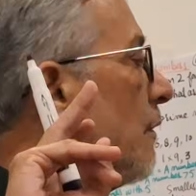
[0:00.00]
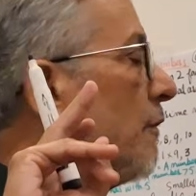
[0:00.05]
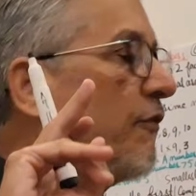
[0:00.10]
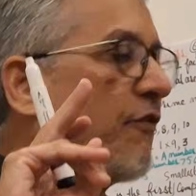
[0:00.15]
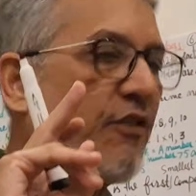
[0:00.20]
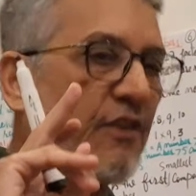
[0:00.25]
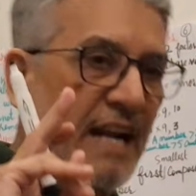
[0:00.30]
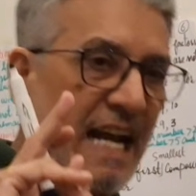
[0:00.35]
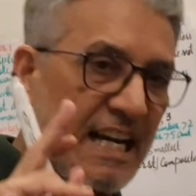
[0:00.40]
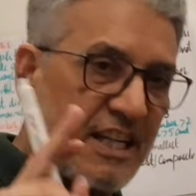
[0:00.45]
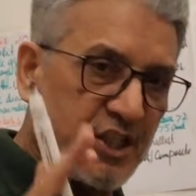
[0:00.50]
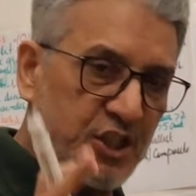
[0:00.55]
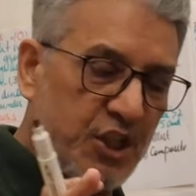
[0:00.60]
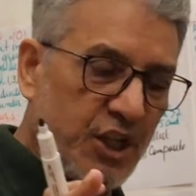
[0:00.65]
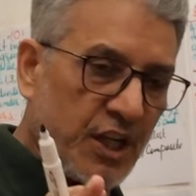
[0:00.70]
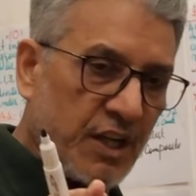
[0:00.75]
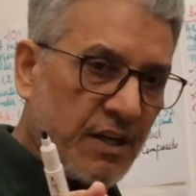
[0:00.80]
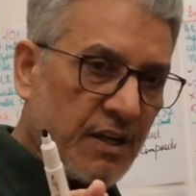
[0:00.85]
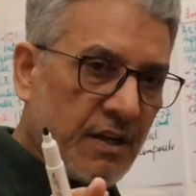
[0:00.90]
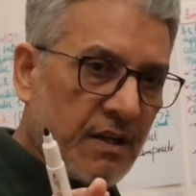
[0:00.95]

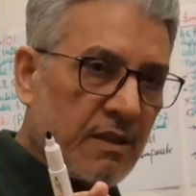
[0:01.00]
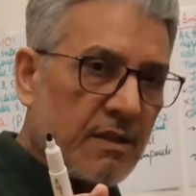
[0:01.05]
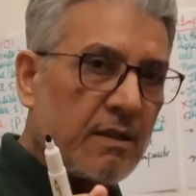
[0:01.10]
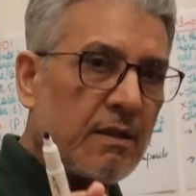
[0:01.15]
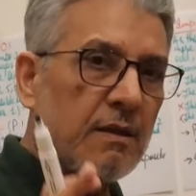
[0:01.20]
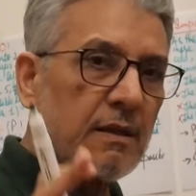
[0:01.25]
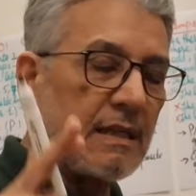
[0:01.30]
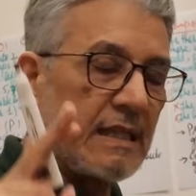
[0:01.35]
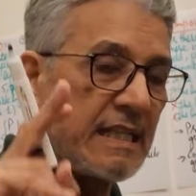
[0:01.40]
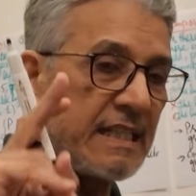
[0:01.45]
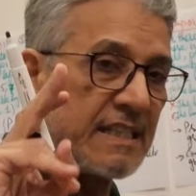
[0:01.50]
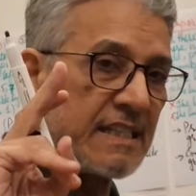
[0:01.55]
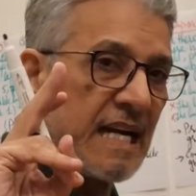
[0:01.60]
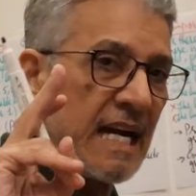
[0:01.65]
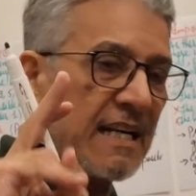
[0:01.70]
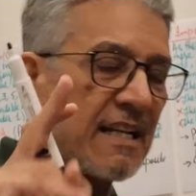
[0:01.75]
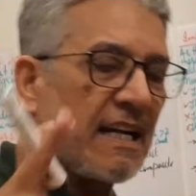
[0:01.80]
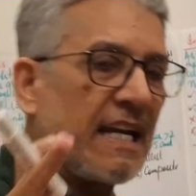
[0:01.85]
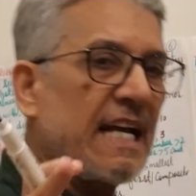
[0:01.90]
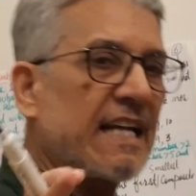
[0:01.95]
Fraction is
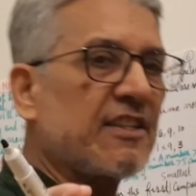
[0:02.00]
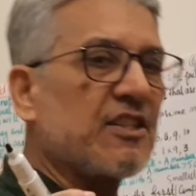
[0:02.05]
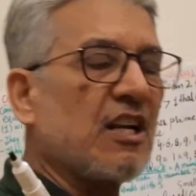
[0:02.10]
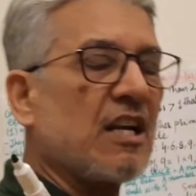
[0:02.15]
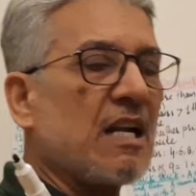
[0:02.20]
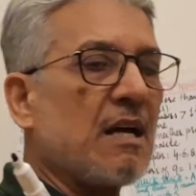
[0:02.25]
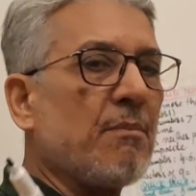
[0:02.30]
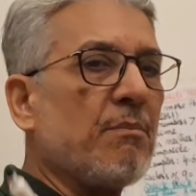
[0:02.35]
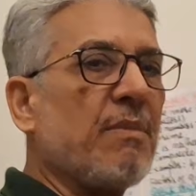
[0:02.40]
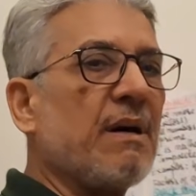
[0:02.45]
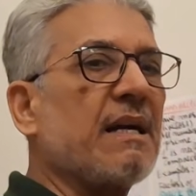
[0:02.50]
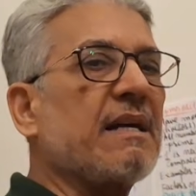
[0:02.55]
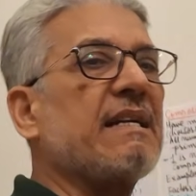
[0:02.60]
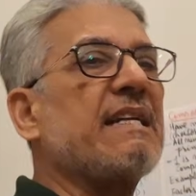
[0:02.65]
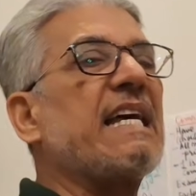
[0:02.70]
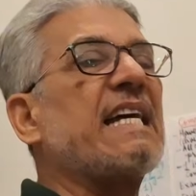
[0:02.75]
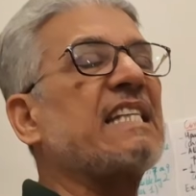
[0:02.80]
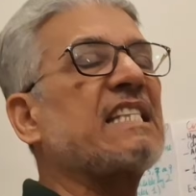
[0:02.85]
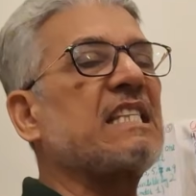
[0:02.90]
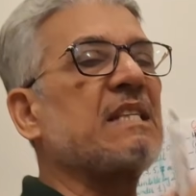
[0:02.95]
not a natural number.
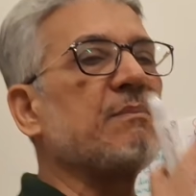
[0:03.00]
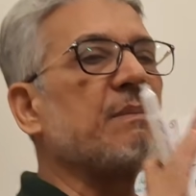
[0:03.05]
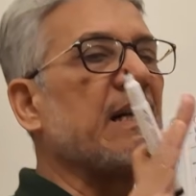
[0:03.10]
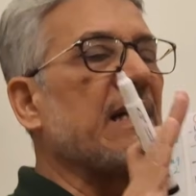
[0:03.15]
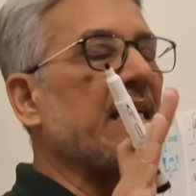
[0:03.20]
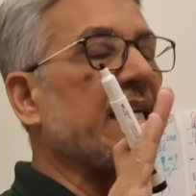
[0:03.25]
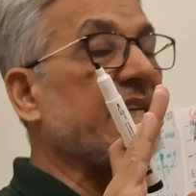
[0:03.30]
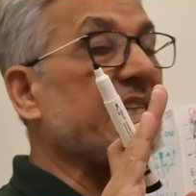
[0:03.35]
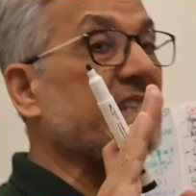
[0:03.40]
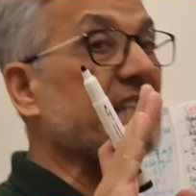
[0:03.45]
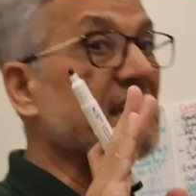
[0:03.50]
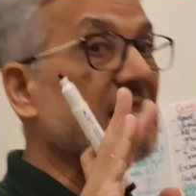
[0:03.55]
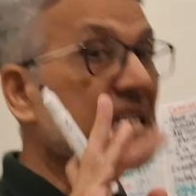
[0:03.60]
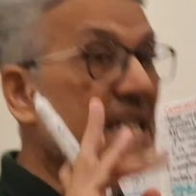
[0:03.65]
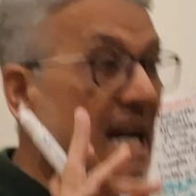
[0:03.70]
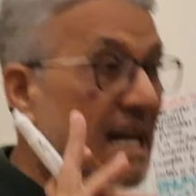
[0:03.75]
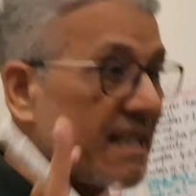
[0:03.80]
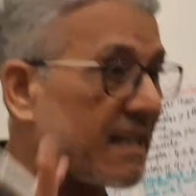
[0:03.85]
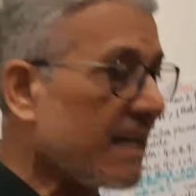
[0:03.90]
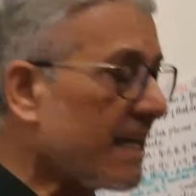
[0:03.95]
Decimal is
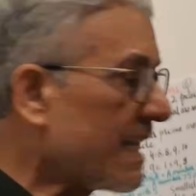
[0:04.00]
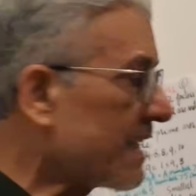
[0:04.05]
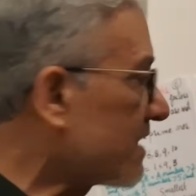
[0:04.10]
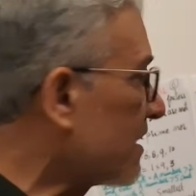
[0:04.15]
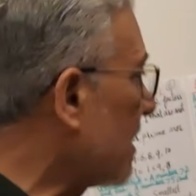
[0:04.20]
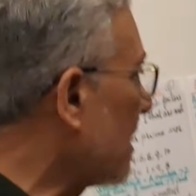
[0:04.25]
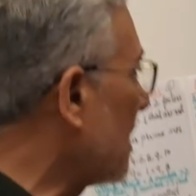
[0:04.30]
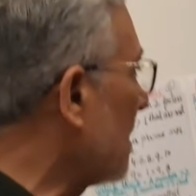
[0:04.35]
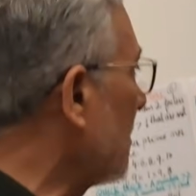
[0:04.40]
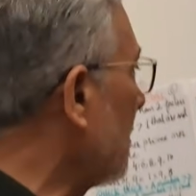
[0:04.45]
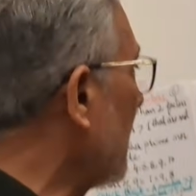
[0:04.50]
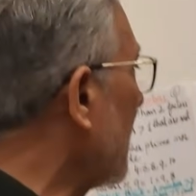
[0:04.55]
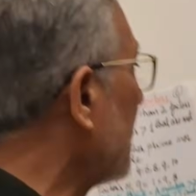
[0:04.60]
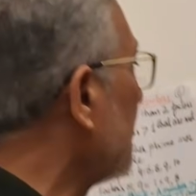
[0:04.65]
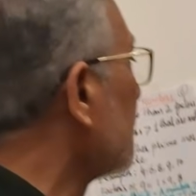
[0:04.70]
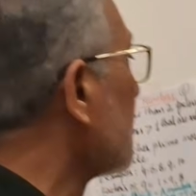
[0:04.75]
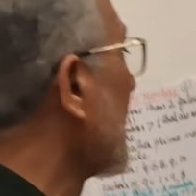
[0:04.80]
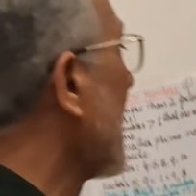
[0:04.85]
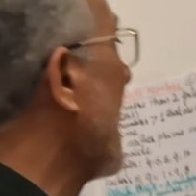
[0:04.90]
not a natural number.